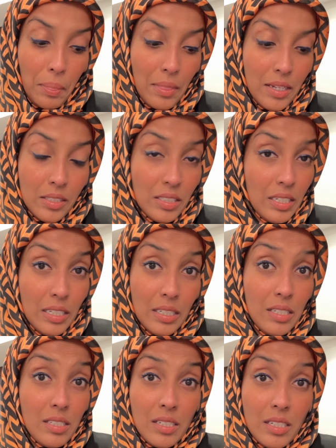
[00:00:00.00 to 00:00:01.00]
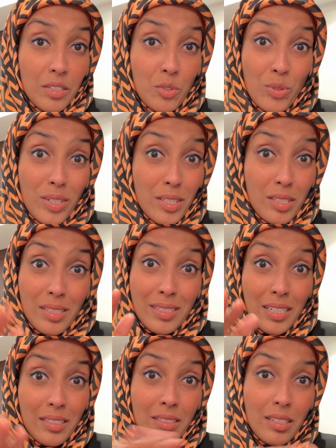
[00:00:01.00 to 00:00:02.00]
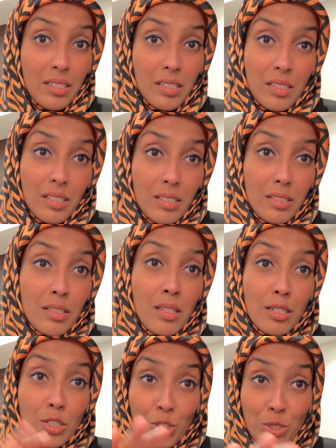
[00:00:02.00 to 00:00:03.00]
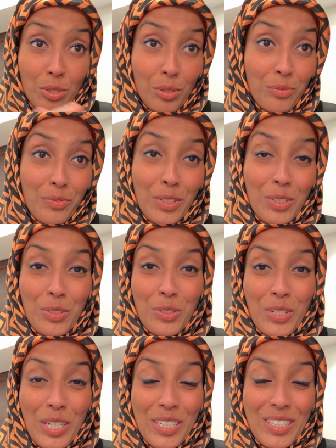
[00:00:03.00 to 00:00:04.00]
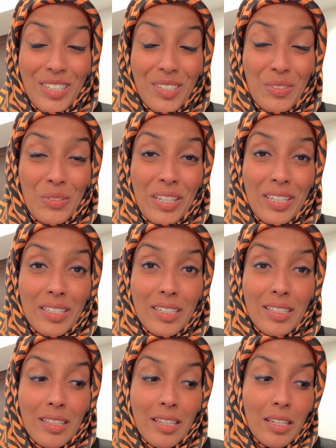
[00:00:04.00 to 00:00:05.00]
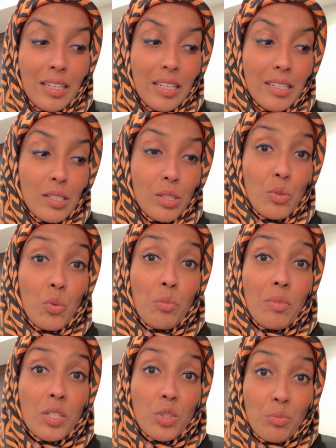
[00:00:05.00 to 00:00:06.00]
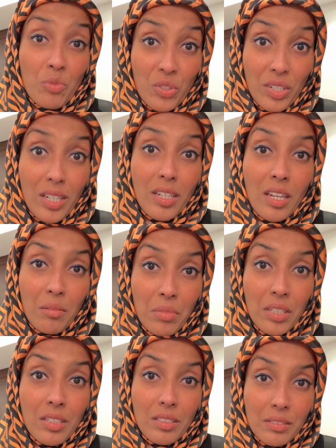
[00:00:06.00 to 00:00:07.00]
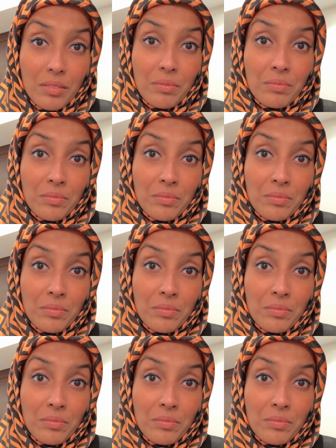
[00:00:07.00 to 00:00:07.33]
I think I easily addressed 10 things in this short video right now, and I think there's so much more that can be done.